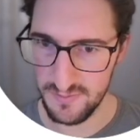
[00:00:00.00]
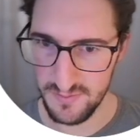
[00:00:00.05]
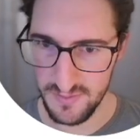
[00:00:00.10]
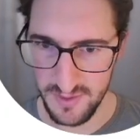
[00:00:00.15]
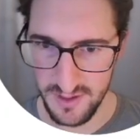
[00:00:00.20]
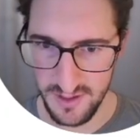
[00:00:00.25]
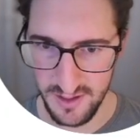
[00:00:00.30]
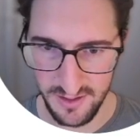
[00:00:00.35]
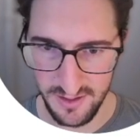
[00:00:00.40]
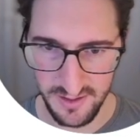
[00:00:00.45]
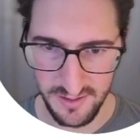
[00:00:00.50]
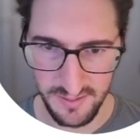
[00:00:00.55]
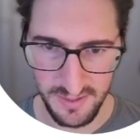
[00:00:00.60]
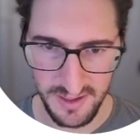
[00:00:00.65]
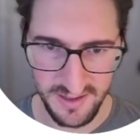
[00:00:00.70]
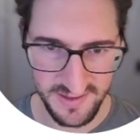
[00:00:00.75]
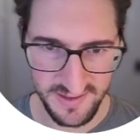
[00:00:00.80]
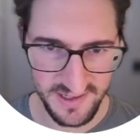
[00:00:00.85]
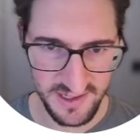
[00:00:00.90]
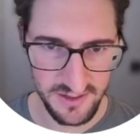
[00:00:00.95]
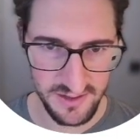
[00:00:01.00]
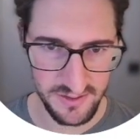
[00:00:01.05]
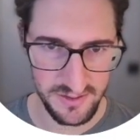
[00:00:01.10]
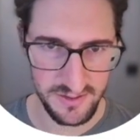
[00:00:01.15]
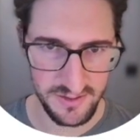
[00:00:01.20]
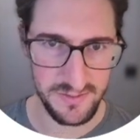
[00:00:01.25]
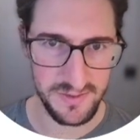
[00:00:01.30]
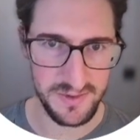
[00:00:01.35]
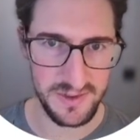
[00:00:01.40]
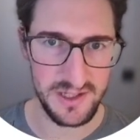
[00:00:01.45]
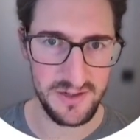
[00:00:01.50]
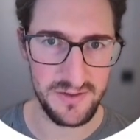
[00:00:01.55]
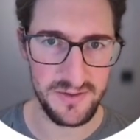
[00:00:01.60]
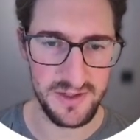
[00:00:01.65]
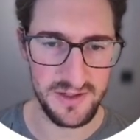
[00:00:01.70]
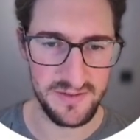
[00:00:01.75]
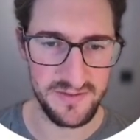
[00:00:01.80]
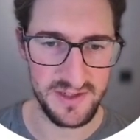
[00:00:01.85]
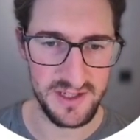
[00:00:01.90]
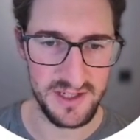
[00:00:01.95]
another dependency, or we don't
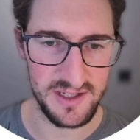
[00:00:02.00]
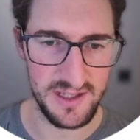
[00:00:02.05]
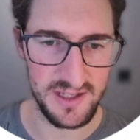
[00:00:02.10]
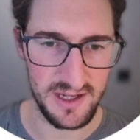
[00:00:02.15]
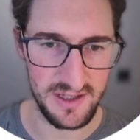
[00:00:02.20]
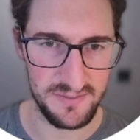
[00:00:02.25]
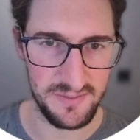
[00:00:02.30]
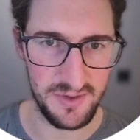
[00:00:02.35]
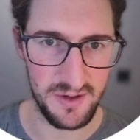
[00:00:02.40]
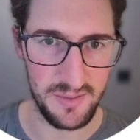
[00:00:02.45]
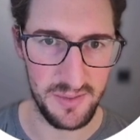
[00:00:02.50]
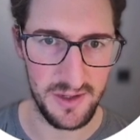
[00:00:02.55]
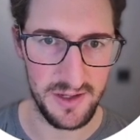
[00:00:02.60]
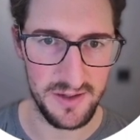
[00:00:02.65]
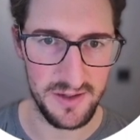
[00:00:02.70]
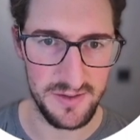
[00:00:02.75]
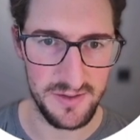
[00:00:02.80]
even need that probably.